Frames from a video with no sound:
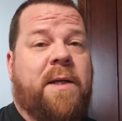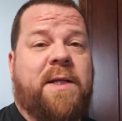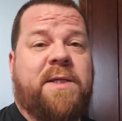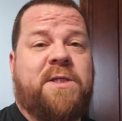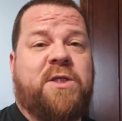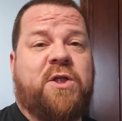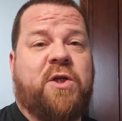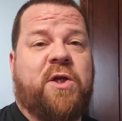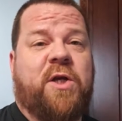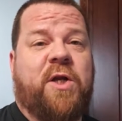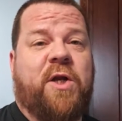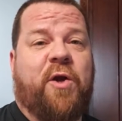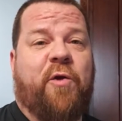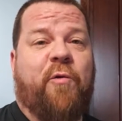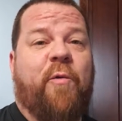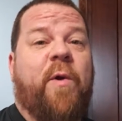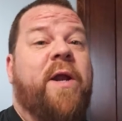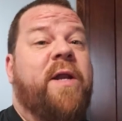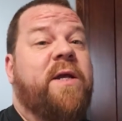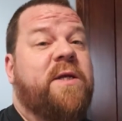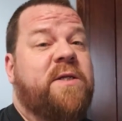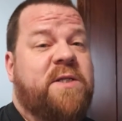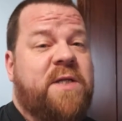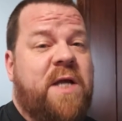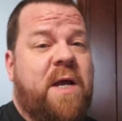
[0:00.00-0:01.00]
Let's look at a
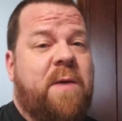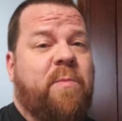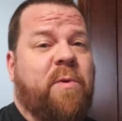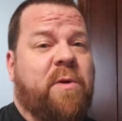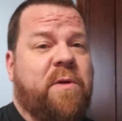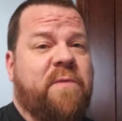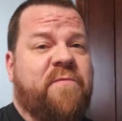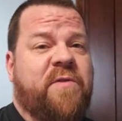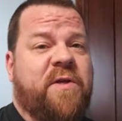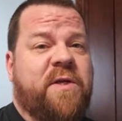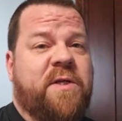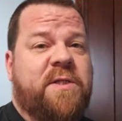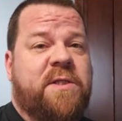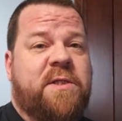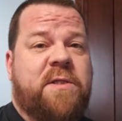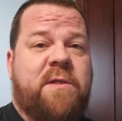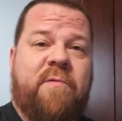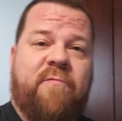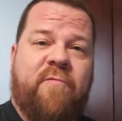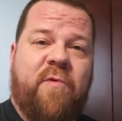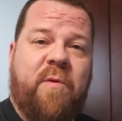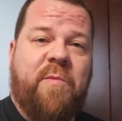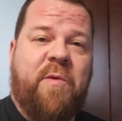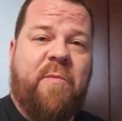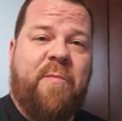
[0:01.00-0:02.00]
great example of this
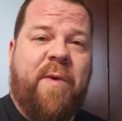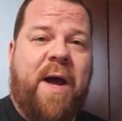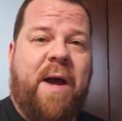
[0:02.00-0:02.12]
from the